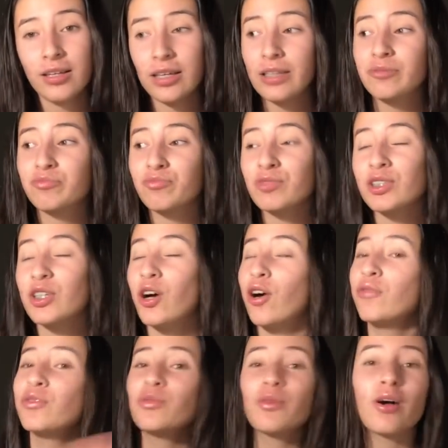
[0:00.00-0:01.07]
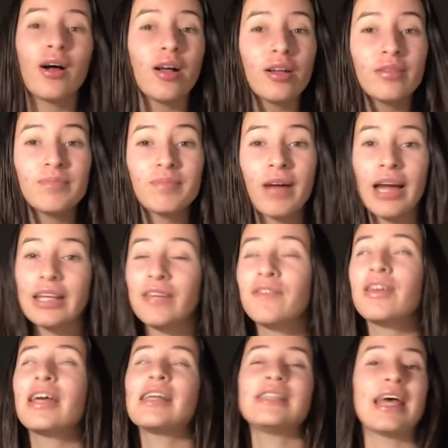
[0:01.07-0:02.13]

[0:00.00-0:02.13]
And overall, I give it a